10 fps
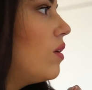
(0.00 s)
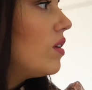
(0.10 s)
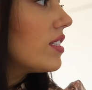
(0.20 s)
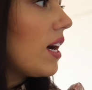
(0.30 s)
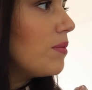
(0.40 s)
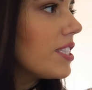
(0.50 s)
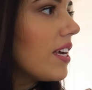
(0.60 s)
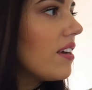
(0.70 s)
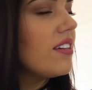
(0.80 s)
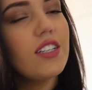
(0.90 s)
What time is
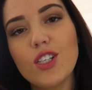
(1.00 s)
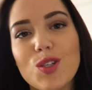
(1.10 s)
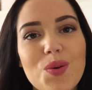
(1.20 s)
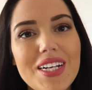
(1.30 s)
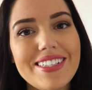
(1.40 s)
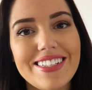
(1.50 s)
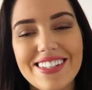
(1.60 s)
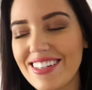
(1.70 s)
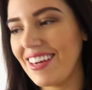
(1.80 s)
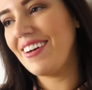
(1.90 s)
it? 20
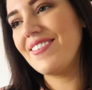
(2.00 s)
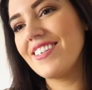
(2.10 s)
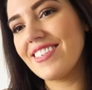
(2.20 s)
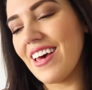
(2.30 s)
to 2,